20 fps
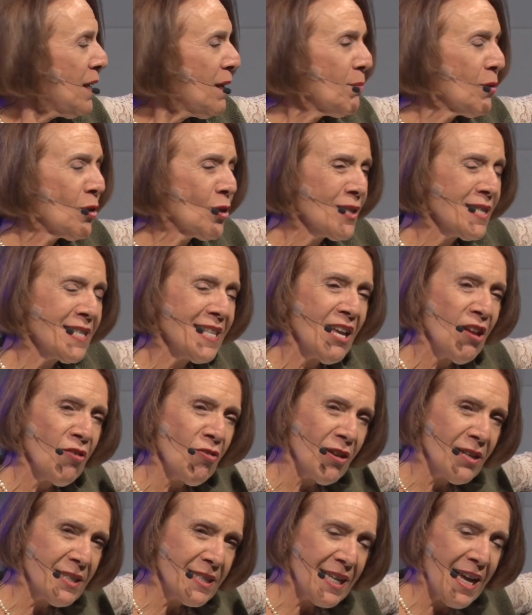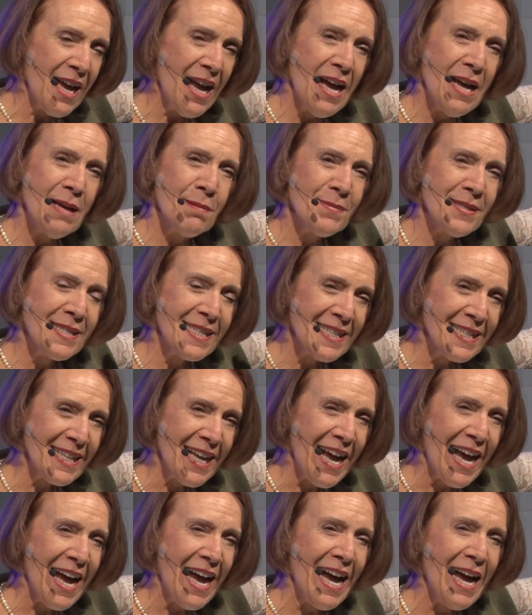Because there are times
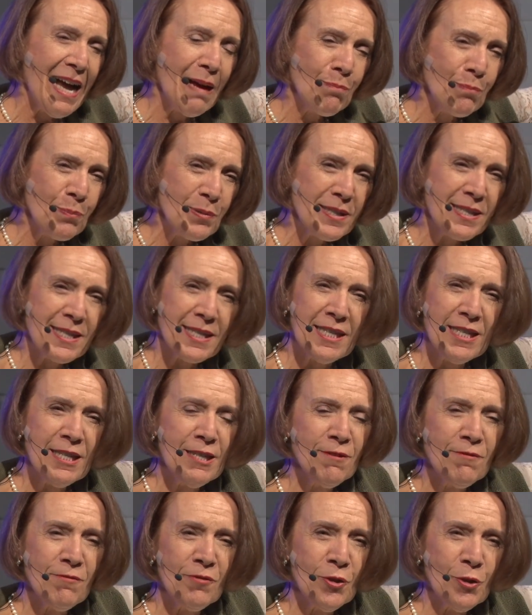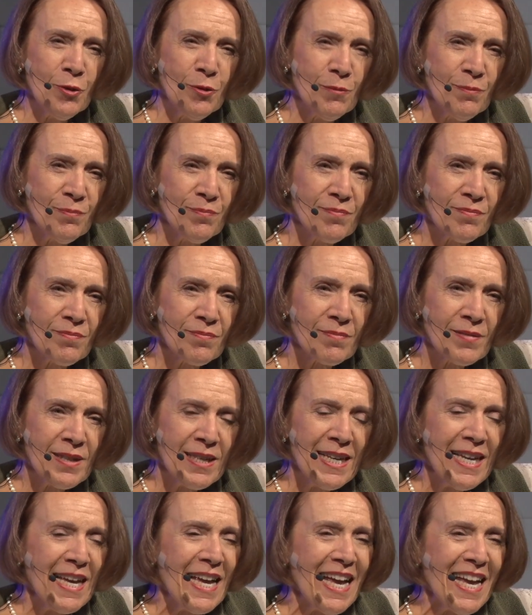that I perceive you
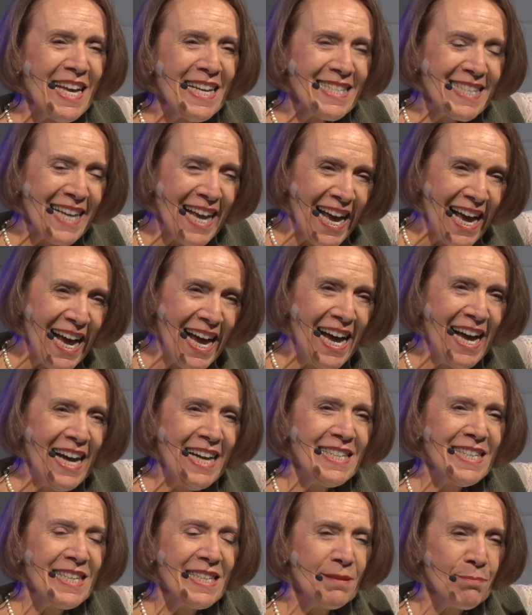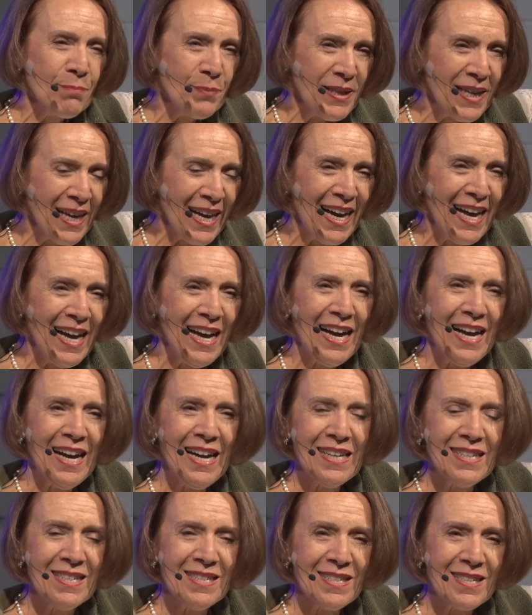as hiding
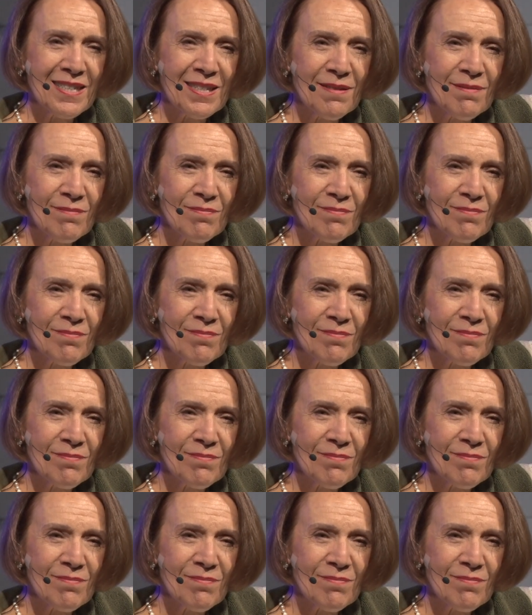behind